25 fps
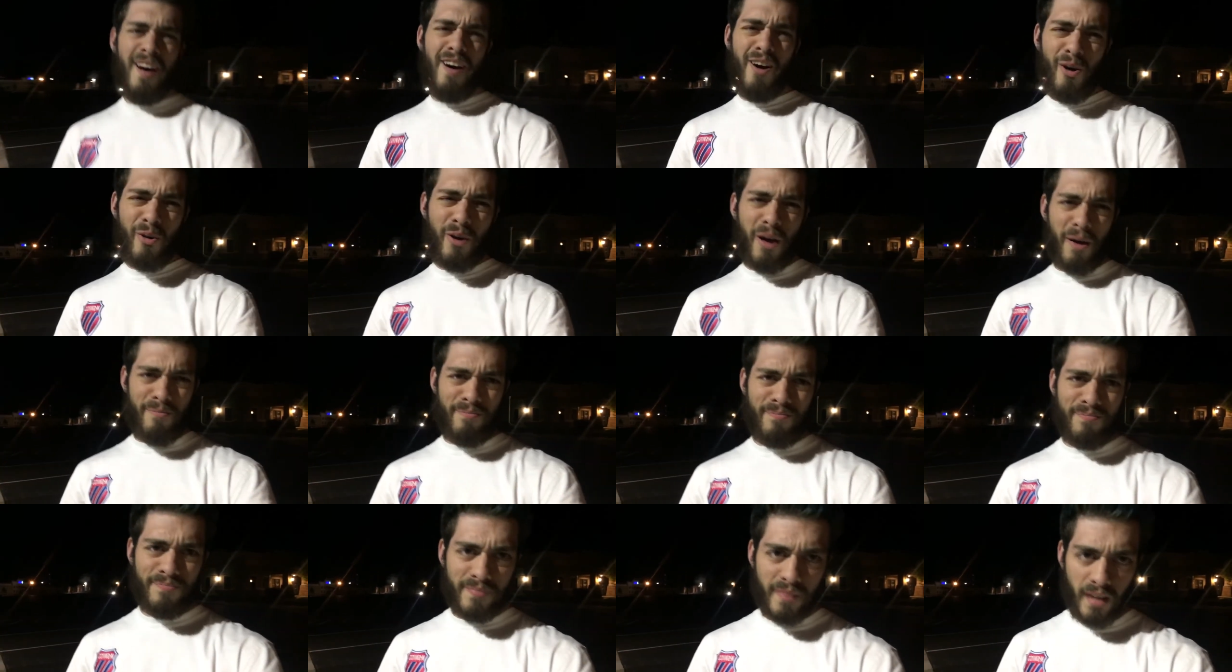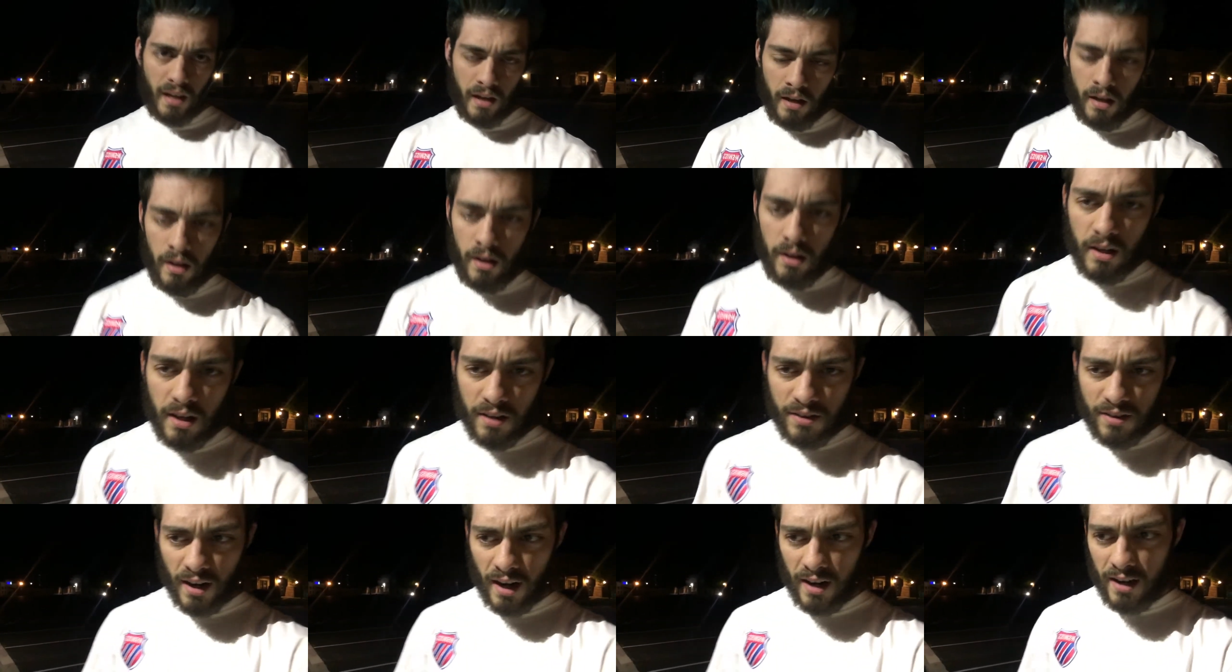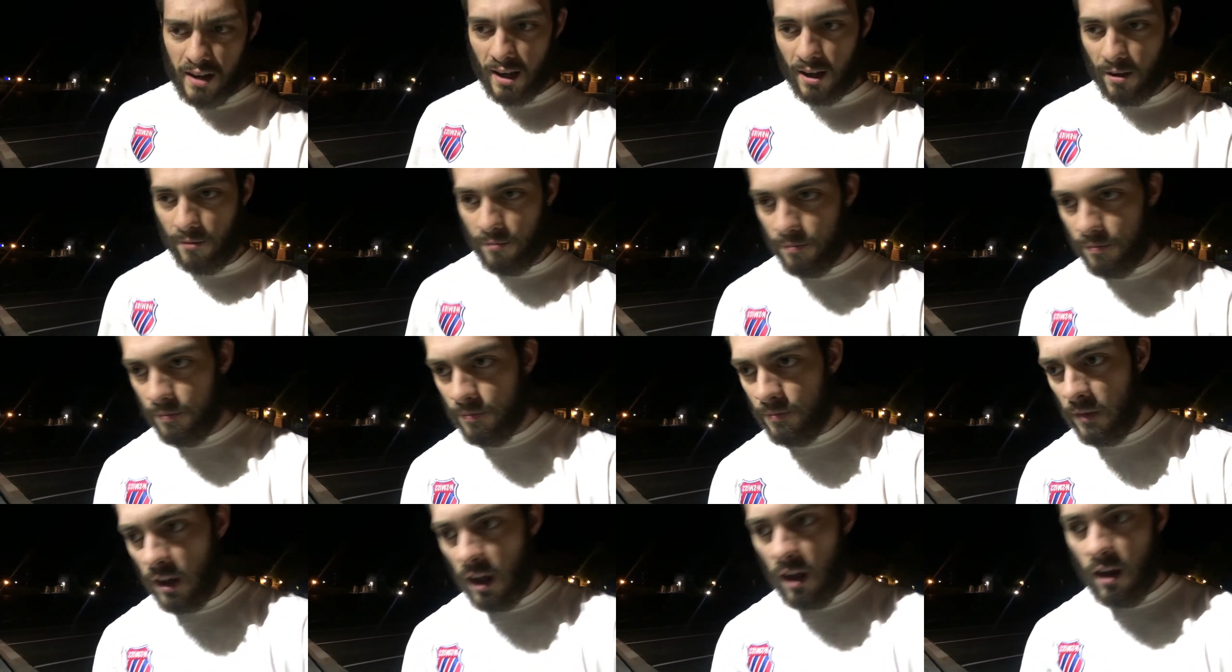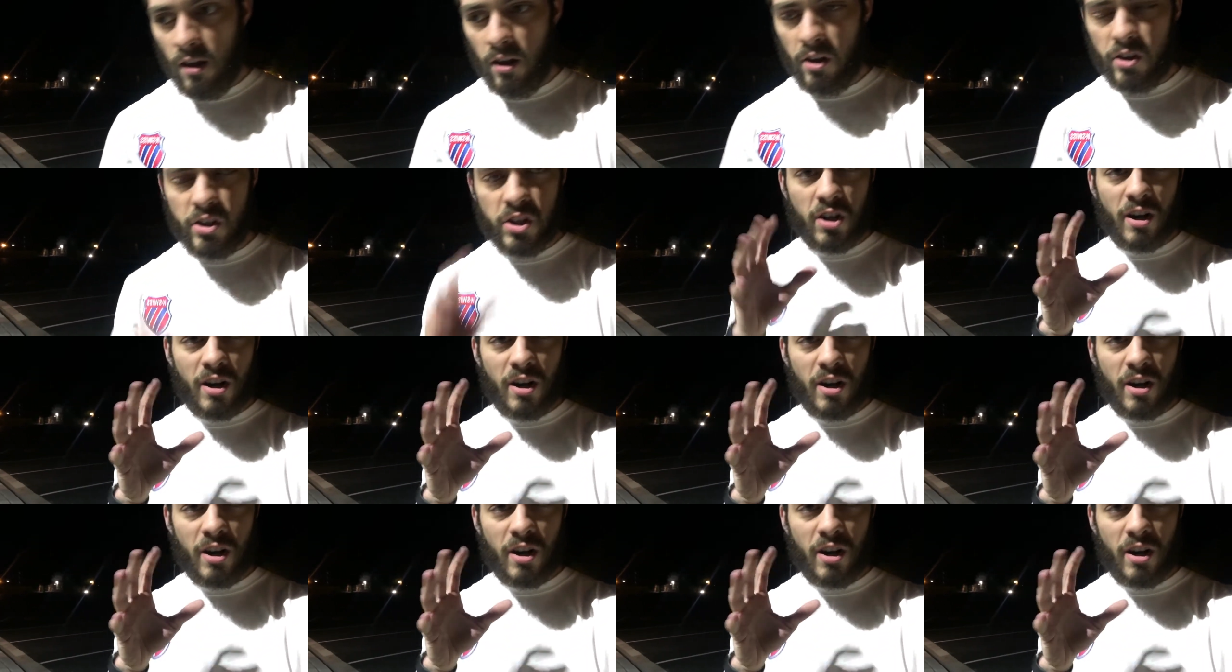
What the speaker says: Okay, you get the idea. There's